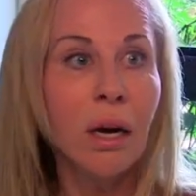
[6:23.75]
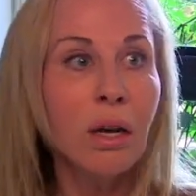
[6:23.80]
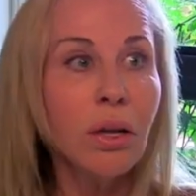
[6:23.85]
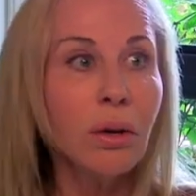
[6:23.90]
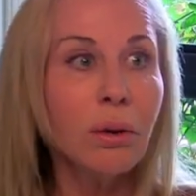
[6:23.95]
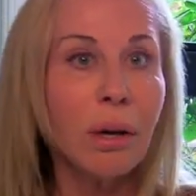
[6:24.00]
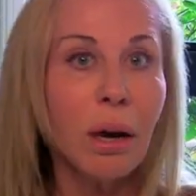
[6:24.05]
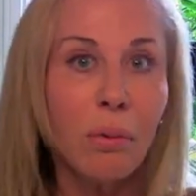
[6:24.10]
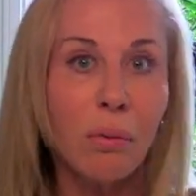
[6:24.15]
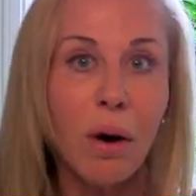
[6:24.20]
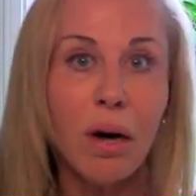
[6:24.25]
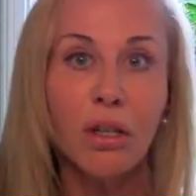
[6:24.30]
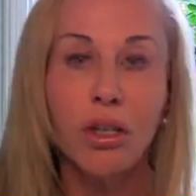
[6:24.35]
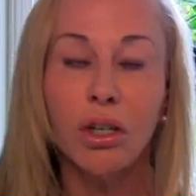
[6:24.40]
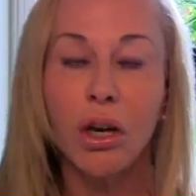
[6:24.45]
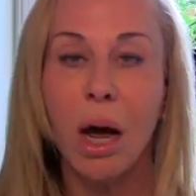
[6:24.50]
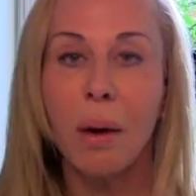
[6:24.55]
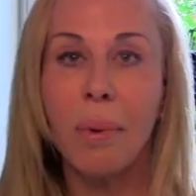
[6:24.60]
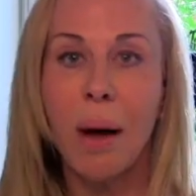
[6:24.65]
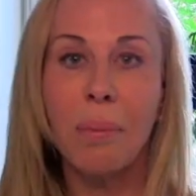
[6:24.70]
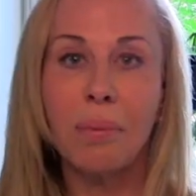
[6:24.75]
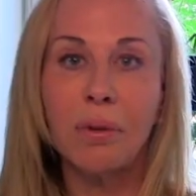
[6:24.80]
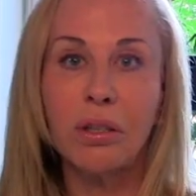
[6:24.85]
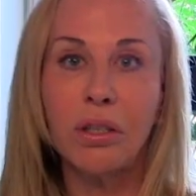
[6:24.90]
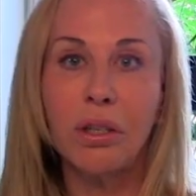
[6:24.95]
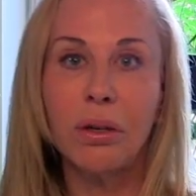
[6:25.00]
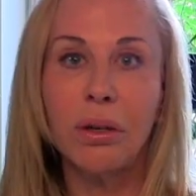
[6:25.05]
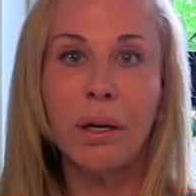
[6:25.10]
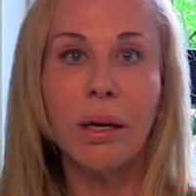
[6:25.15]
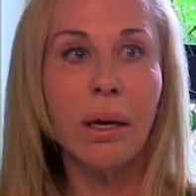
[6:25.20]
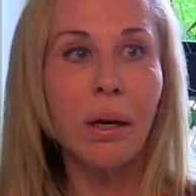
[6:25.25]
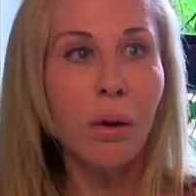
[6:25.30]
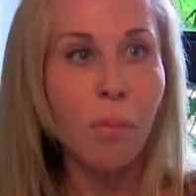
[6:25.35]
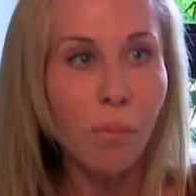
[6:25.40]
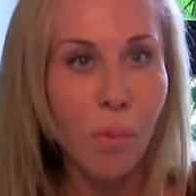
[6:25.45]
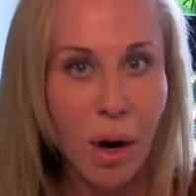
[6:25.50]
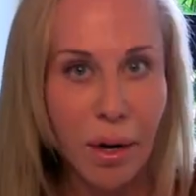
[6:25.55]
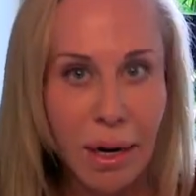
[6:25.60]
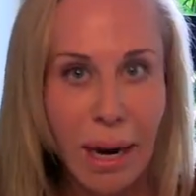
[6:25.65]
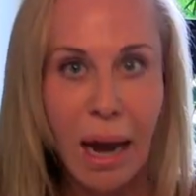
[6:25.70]
You get one job opportunity,
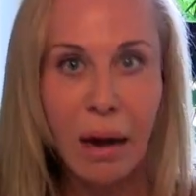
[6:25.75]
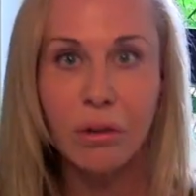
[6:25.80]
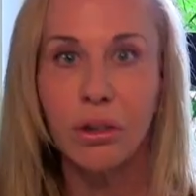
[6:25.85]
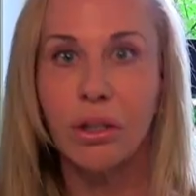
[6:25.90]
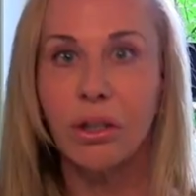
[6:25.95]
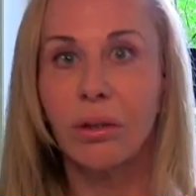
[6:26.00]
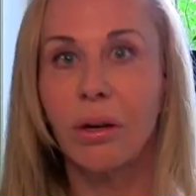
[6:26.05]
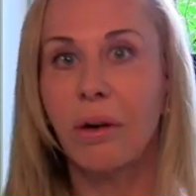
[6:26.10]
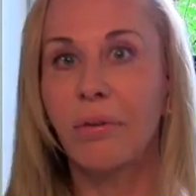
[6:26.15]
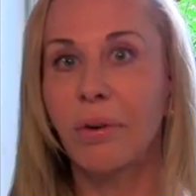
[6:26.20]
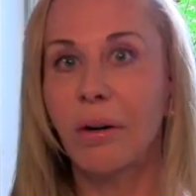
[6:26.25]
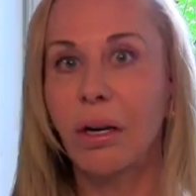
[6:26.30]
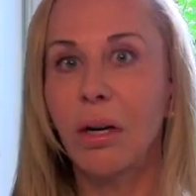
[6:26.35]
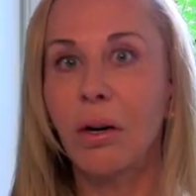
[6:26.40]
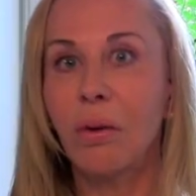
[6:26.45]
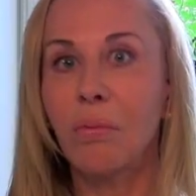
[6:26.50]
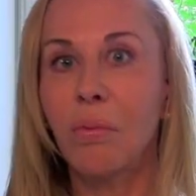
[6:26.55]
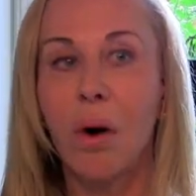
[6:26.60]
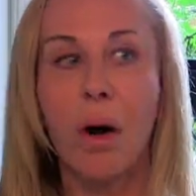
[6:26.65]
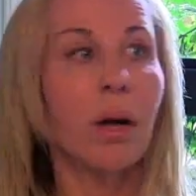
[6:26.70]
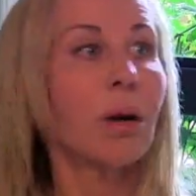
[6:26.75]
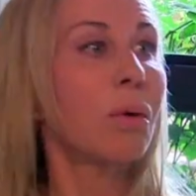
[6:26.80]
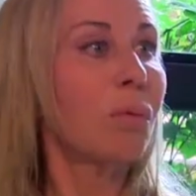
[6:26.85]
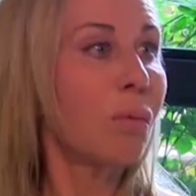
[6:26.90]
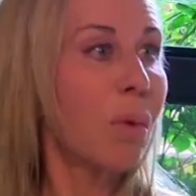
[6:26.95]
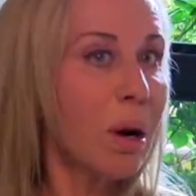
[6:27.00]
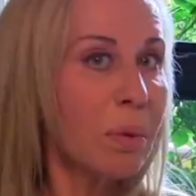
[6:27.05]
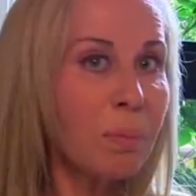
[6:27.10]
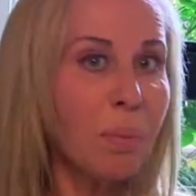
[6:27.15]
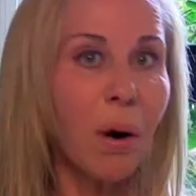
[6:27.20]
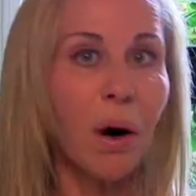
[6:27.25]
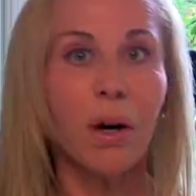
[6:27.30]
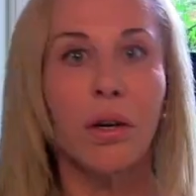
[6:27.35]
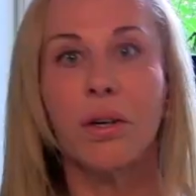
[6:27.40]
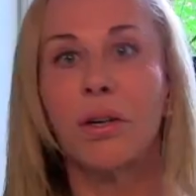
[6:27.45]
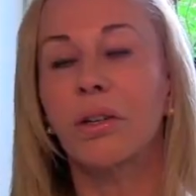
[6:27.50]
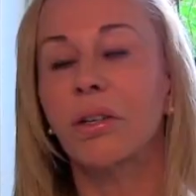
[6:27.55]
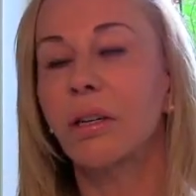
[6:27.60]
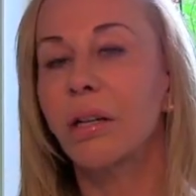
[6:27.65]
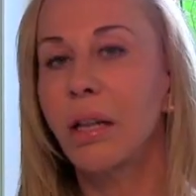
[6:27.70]
one house you're ever going to want, one
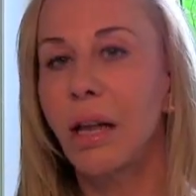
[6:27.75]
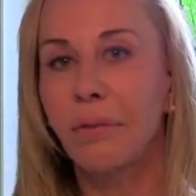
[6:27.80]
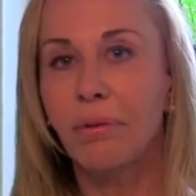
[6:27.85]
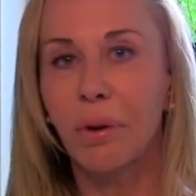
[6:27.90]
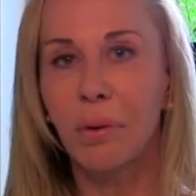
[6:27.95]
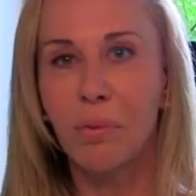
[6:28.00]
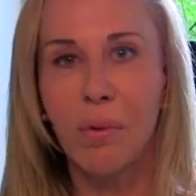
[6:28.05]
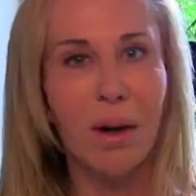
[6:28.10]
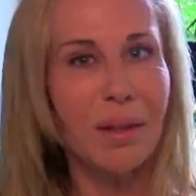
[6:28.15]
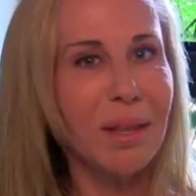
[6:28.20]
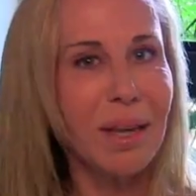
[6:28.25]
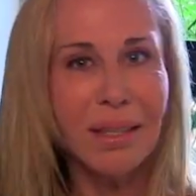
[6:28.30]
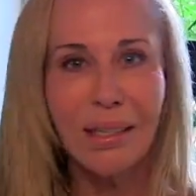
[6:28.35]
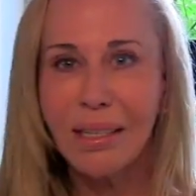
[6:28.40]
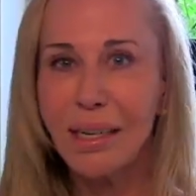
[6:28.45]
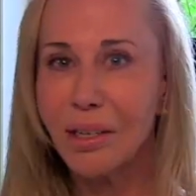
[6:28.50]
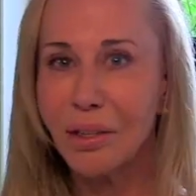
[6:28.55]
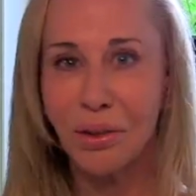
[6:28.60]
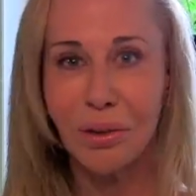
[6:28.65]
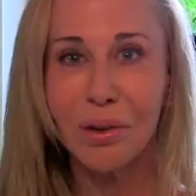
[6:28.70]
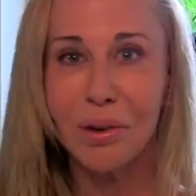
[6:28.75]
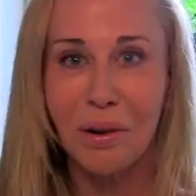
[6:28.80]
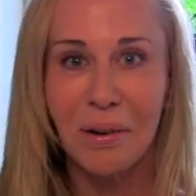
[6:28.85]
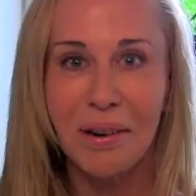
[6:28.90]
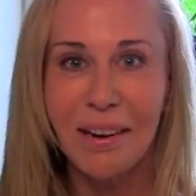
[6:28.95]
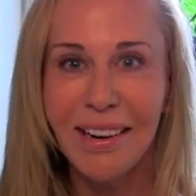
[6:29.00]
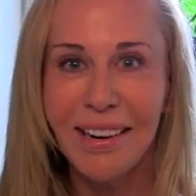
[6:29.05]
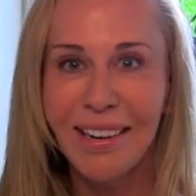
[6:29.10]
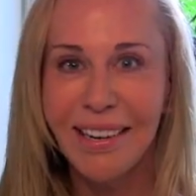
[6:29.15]
partner you'll ever want. That's not true.